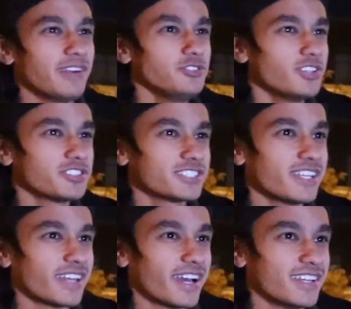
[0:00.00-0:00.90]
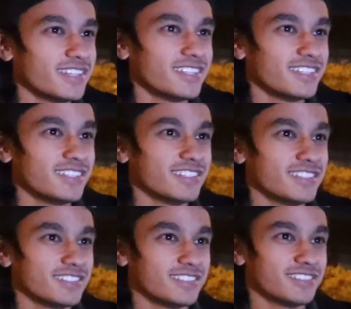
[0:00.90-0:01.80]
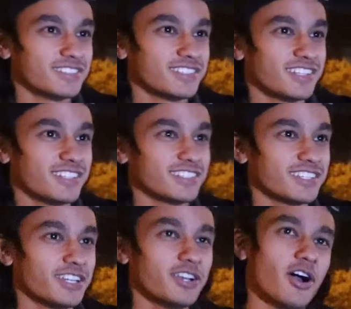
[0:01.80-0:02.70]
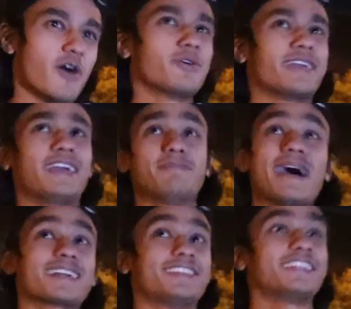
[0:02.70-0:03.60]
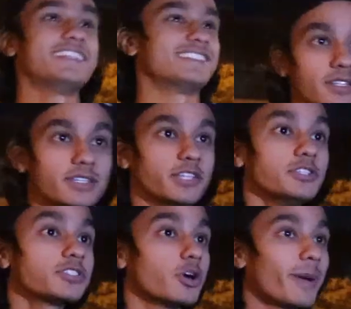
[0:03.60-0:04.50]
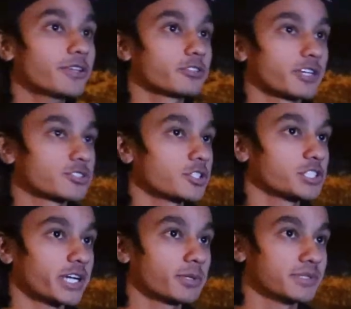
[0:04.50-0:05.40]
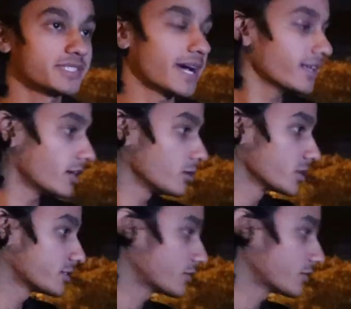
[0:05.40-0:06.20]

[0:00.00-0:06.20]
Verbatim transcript: How do you not understand that? You're the one who lost your keys. Okay, back to the keys. Can you just go back to the restaurant, check where we sat, and I'll look